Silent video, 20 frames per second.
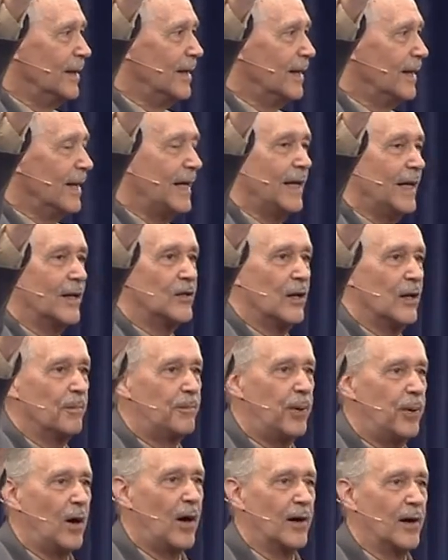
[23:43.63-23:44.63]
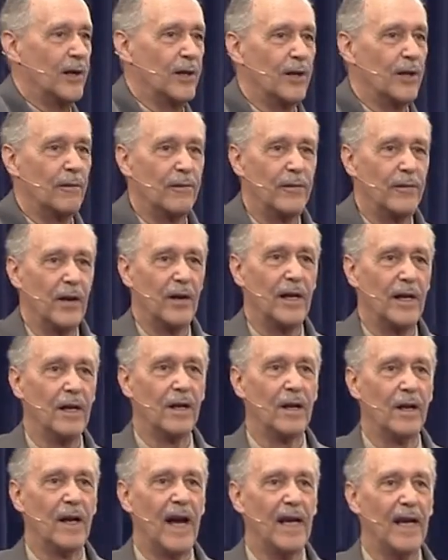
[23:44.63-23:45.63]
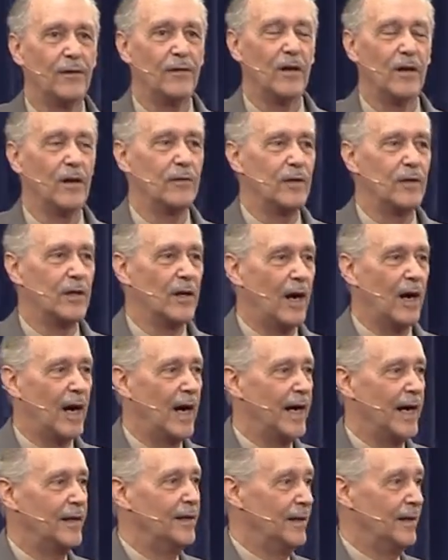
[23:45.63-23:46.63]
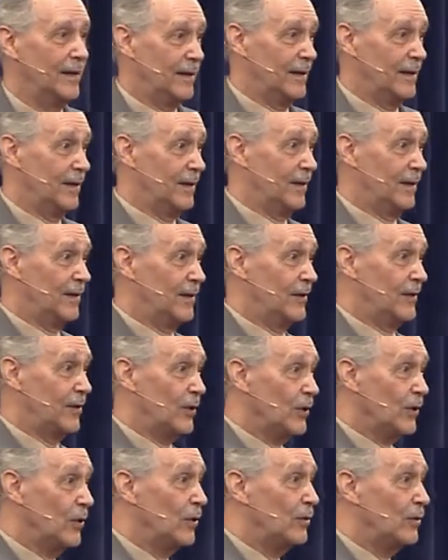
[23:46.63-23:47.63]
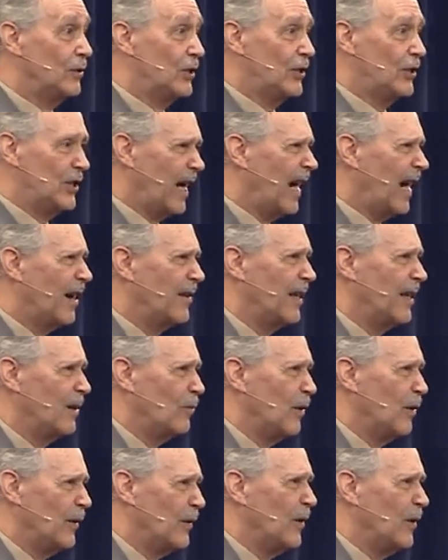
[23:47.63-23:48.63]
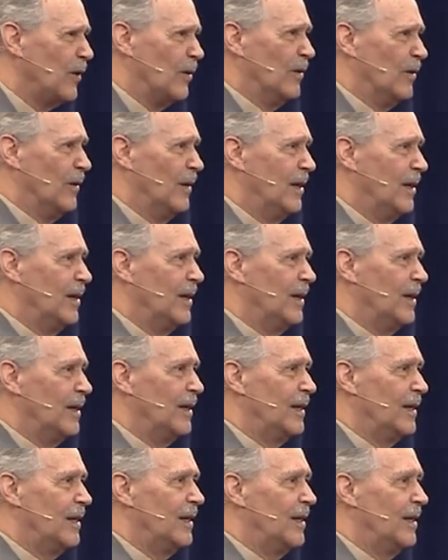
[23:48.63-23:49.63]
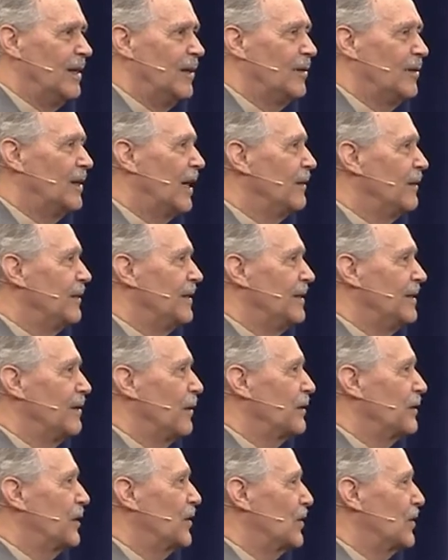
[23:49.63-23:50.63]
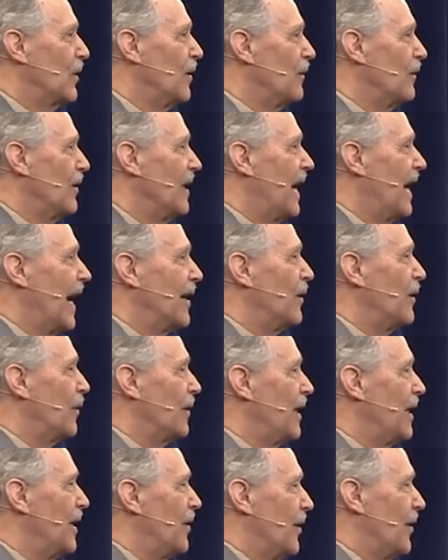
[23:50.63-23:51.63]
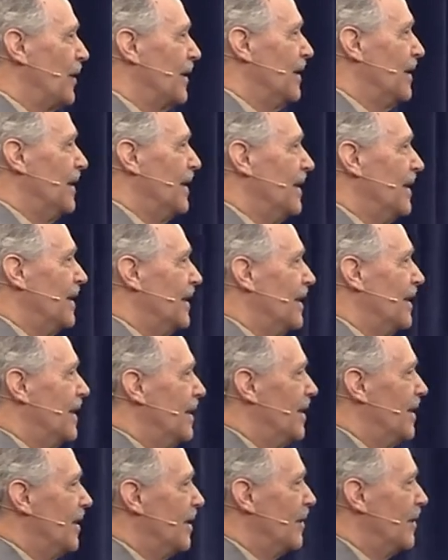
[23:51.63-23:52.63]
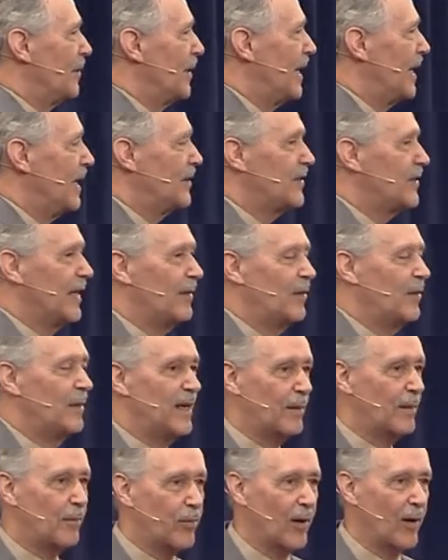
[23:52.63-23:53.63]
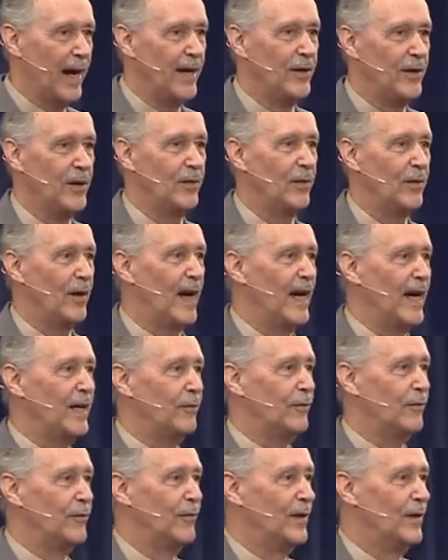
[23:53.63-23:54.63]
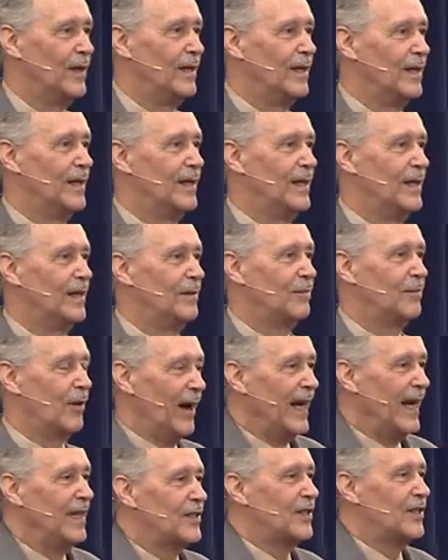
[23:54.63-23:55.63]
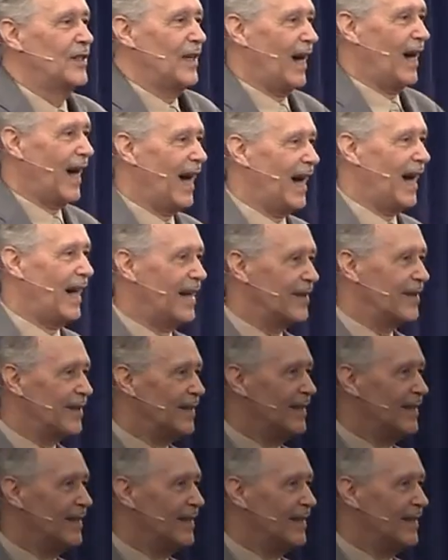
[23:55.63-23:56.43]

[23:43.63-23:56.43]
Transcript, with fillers: He has imparted the very life of God to you, shared it with you. Who don't you don't deserve it. I don't either. But he's given me a brand new life. Praise God.